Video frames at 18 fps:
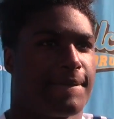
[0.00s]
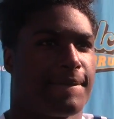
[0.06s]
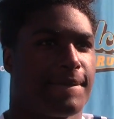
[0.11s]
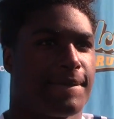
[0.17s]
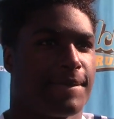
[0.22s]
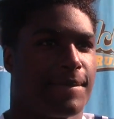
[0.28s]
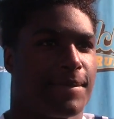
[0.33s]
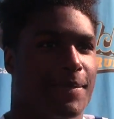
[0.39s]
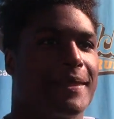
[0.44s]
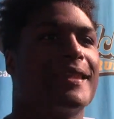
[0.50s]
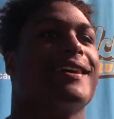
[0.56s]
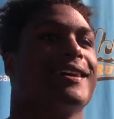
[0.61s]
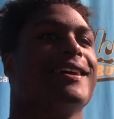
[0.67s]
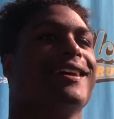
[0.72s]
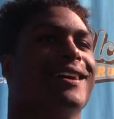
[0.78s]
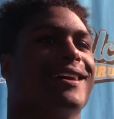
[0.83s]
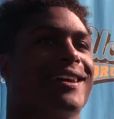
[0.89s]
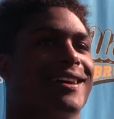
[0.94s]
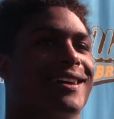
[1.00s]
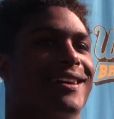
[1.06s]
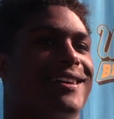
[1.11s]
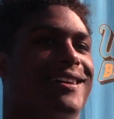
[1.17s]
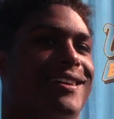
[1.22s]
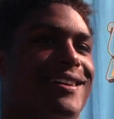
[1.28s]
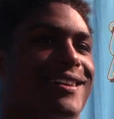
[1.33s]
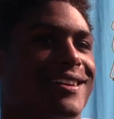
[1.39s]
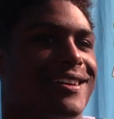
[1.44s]
with Mossy yeah. the
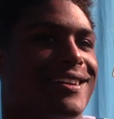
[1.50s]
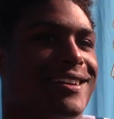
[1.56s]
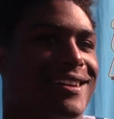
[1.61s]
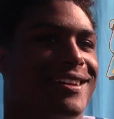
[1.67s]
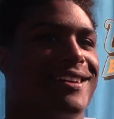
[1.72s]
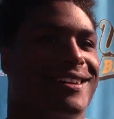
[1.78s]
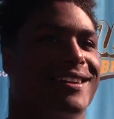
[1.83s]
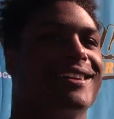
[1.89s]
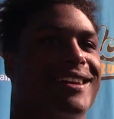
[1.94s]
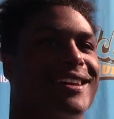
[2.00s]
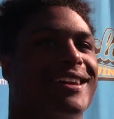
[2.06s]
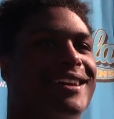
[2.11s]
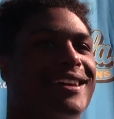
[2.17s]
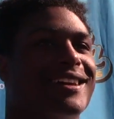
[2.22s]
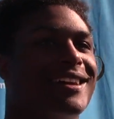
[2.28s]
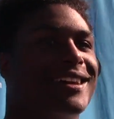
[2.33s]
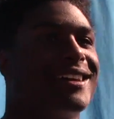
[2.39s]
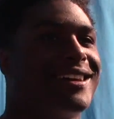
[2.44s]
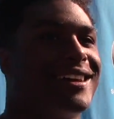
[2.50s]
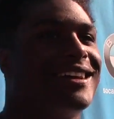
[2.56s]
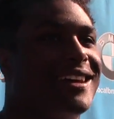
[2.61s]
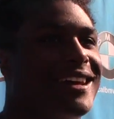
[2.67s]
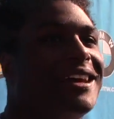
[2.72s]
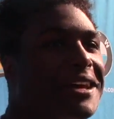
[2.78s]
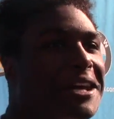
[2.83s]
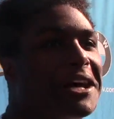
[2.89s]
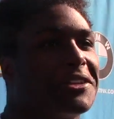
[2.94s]
last couple of days. Yeah,
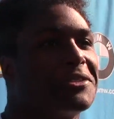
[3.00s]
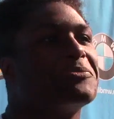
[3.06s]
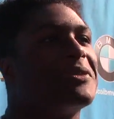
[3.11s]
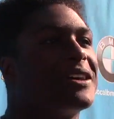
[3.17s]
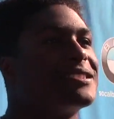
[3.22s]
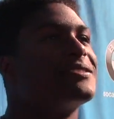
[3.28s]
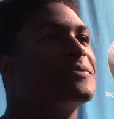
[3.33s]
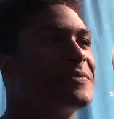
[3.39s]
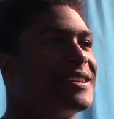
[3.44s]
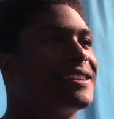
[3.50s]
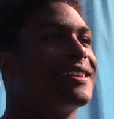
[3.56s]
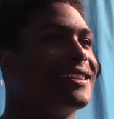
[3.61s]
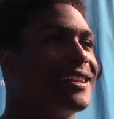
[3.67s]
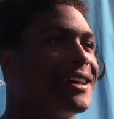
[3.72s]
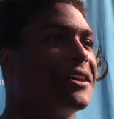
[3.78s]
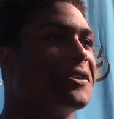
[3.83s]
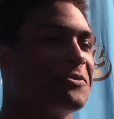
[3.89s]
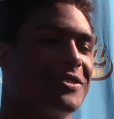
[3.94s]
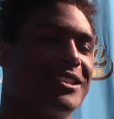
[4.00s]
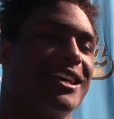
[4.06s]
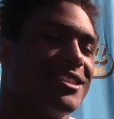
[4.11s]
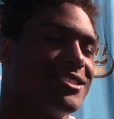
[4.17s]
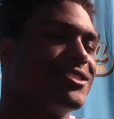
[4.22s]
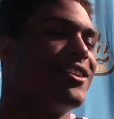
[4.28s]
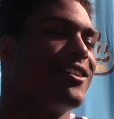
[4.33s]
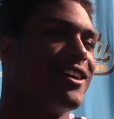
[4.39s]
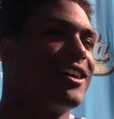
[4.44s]
uh, he got the best of me today, but
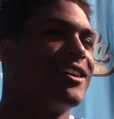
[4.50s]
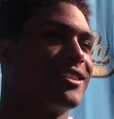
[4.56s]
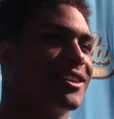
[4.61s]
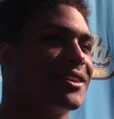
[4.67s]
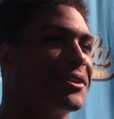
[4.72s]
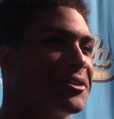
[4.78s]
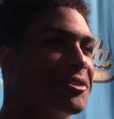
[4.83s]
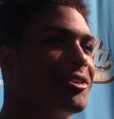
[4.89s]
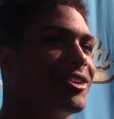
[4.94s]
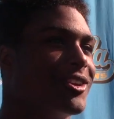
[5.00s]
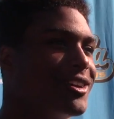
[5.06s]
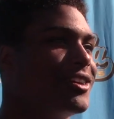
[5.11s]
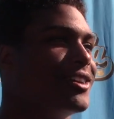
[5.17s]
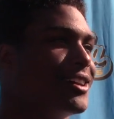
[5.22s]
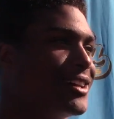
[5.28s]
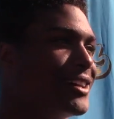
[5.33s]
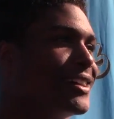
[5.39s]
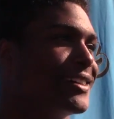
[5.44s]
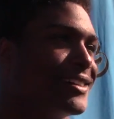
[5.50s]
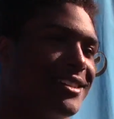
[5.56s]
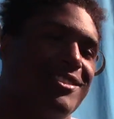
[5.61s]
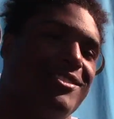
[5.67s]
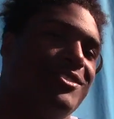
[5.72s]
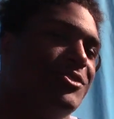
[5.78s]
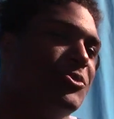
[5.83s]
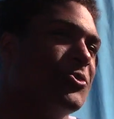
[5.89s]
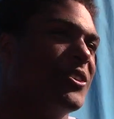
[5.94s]
that's all right though. You know,
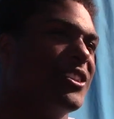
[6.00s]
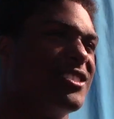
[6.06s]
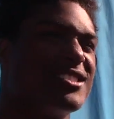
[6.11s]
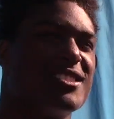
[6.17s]
uh, you win